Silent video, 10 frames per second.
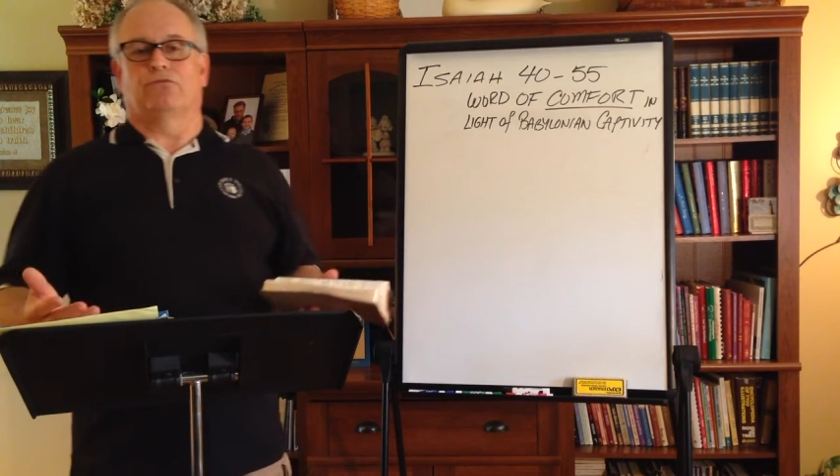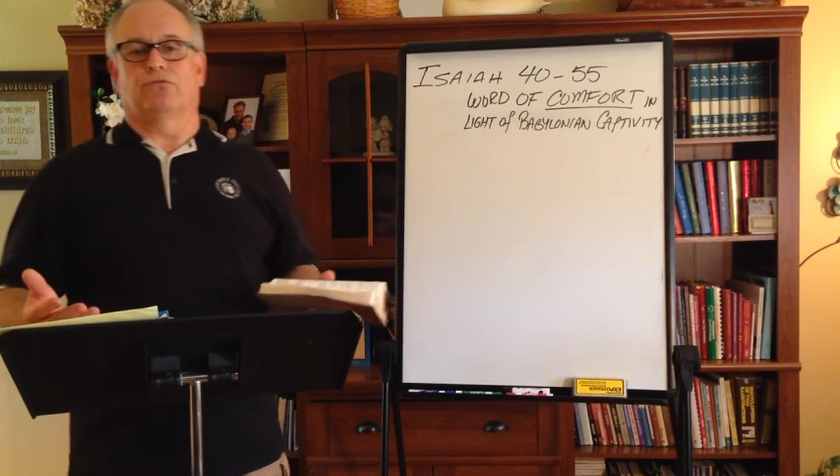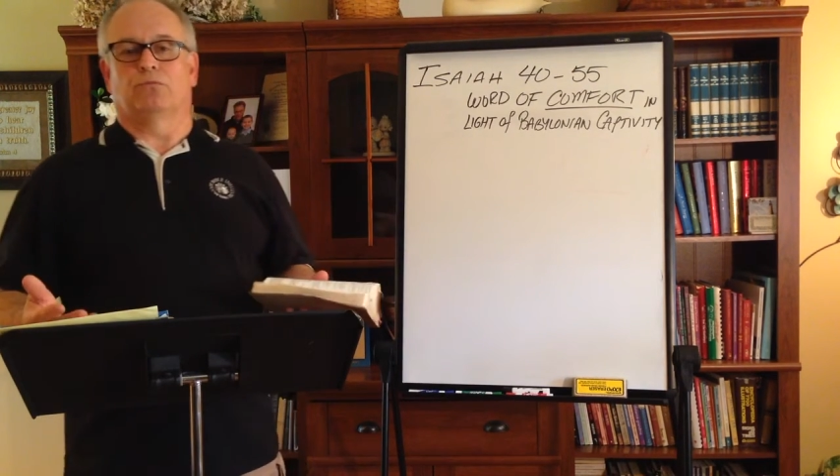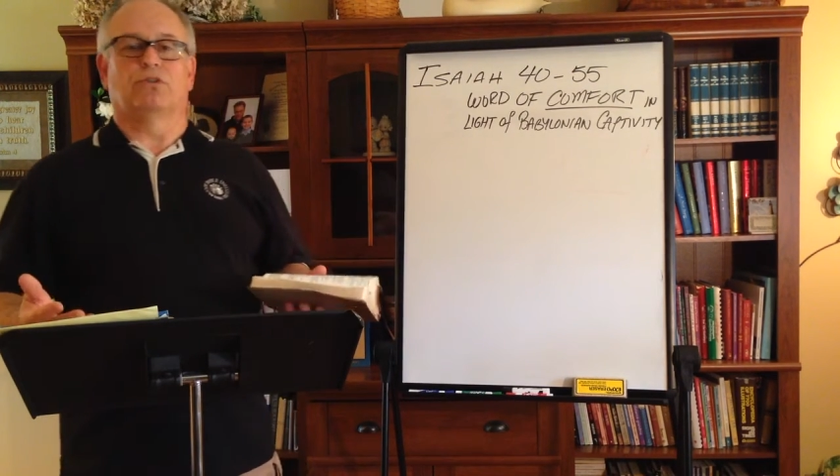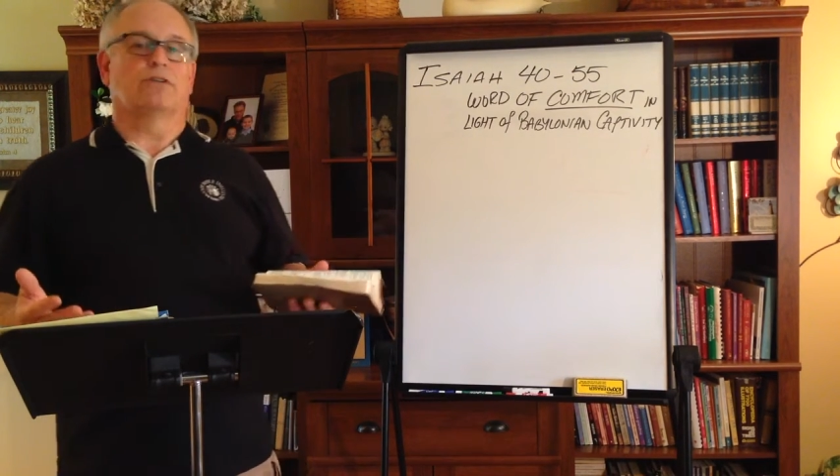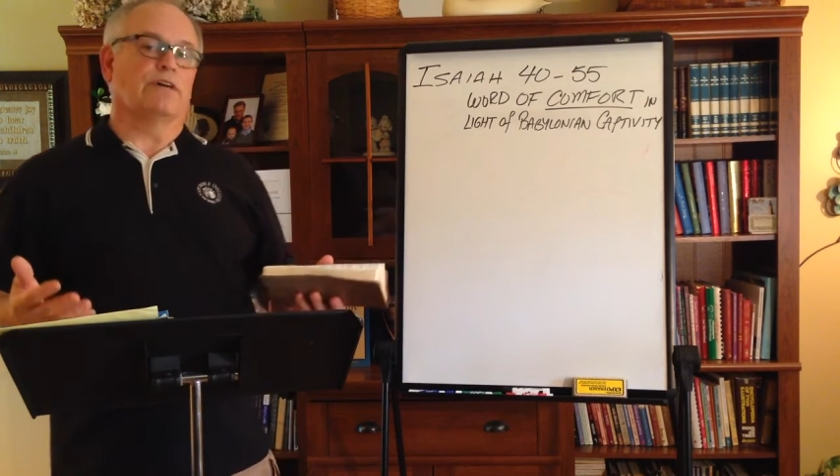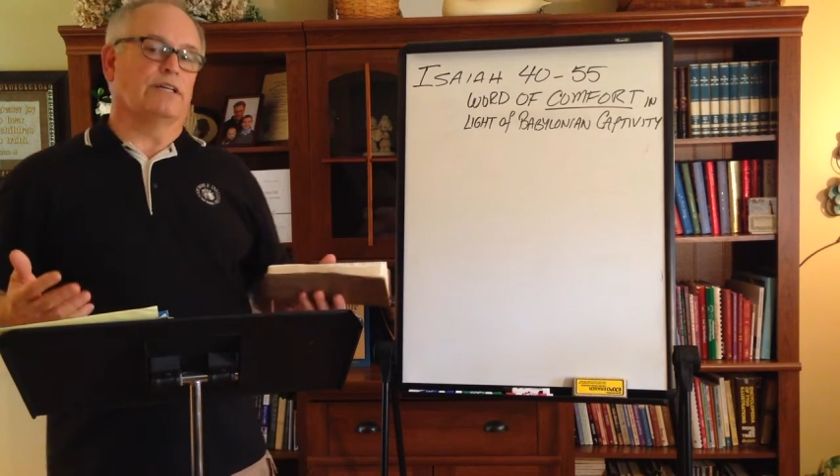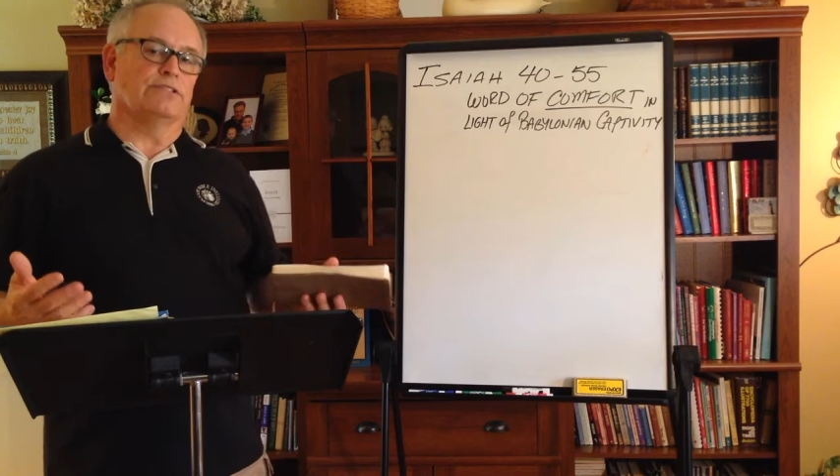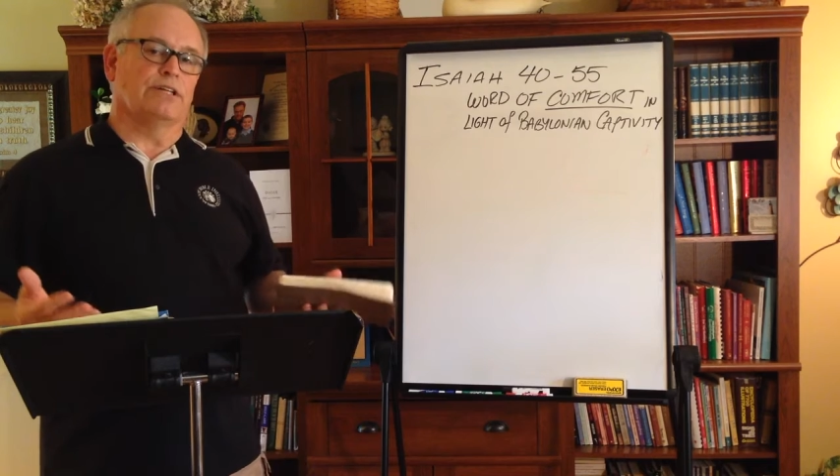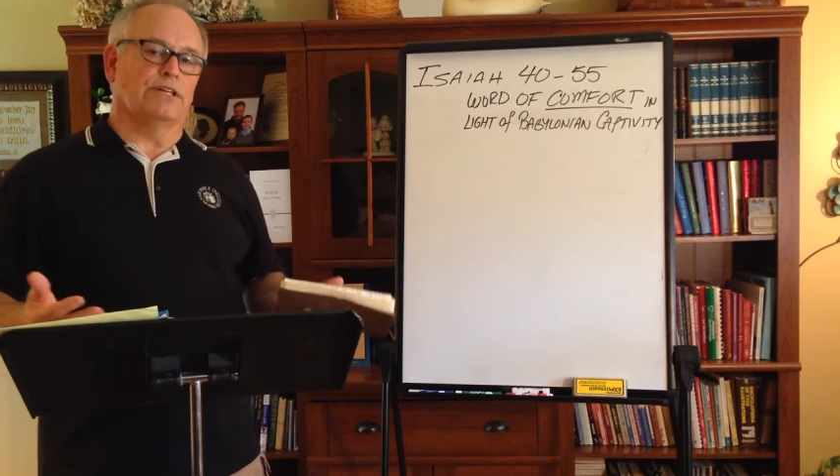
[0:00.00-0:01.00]
through the book of
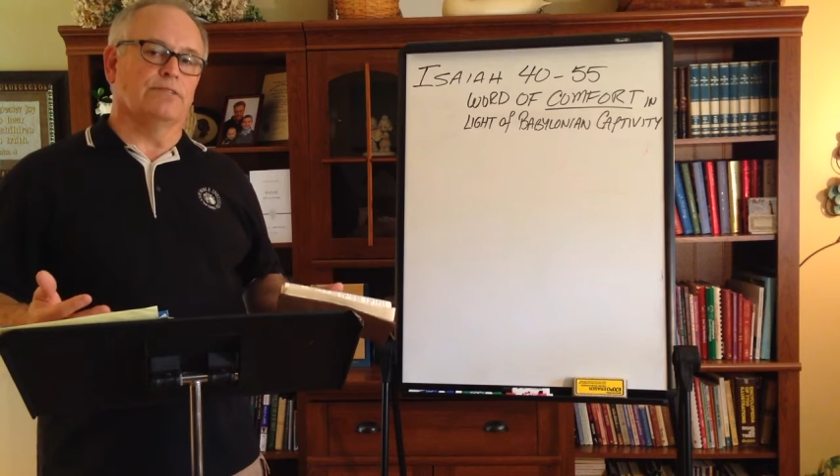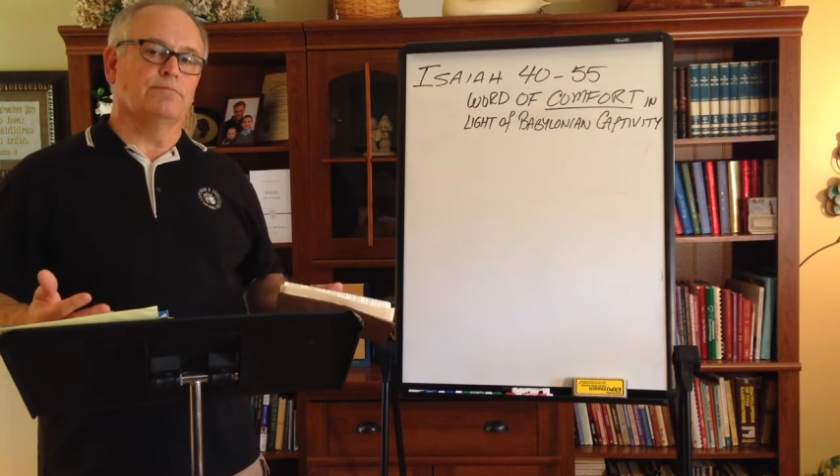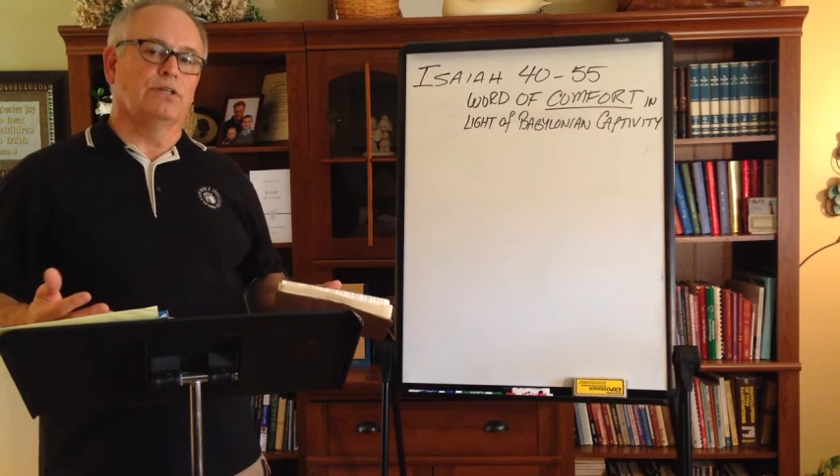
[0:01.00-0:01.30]
Isaiah